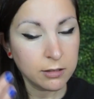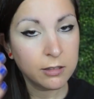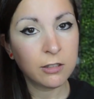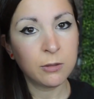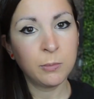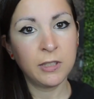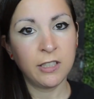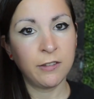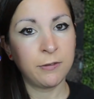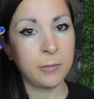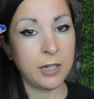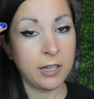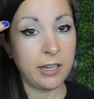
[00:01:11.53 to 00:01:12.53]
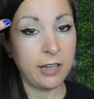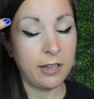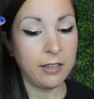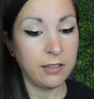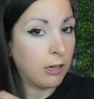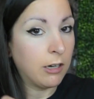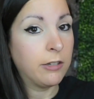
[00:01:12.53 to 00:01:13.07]
a little bit of my
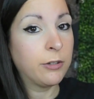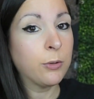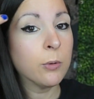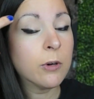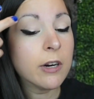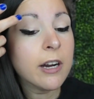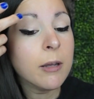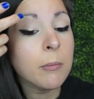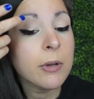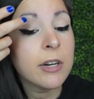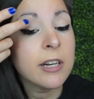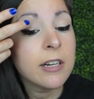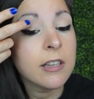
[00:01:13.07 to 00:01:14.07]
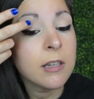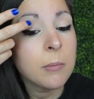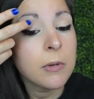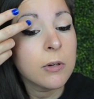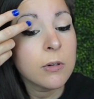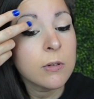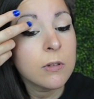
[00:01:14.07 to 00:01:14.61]
contour and put it in the
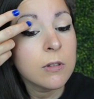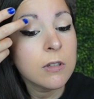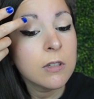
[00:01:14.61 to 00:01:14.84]
middle.